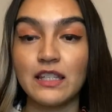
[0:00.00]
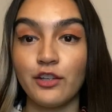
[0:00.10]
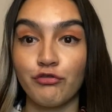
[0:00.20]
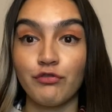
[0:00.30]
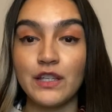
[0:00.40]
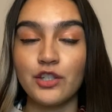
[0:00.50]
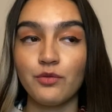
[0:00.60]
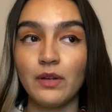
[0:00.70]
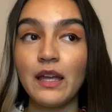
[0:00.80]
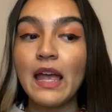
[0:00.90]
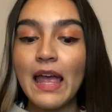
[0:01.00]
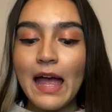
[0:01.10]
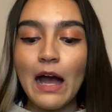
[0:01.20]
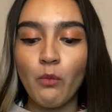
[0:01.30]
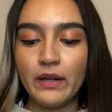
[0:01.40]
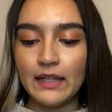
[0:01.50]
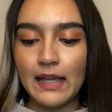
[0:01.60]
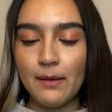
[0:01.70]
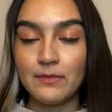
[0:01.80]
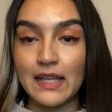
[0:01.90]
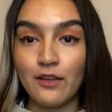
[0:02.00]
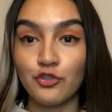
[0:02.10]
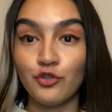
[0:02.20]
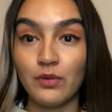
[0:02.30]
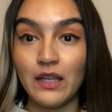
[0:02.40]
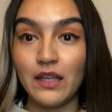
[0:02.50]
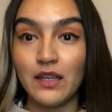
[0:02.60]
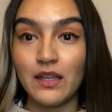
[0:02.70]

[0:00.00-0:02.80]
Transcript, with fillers: He agreed to it. And when it came down to it,